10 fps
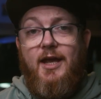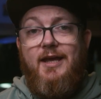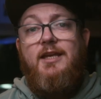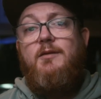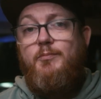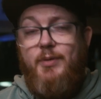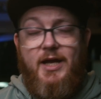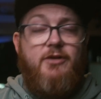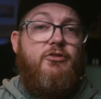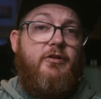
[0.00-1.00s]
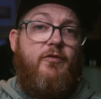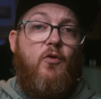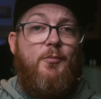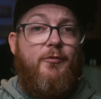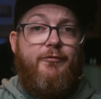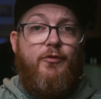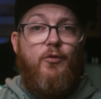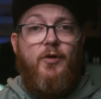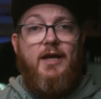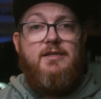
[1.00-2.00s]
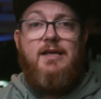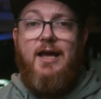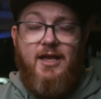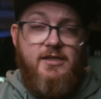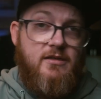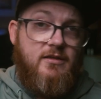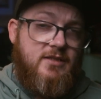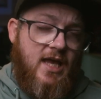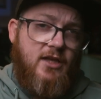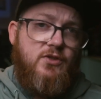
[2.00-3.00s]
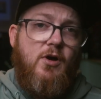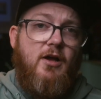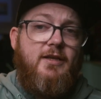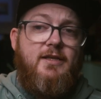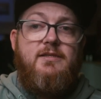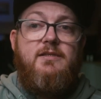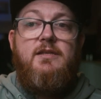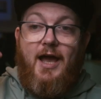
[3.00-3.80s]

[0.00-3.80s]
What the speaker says: in battery form for us as tattoo artists.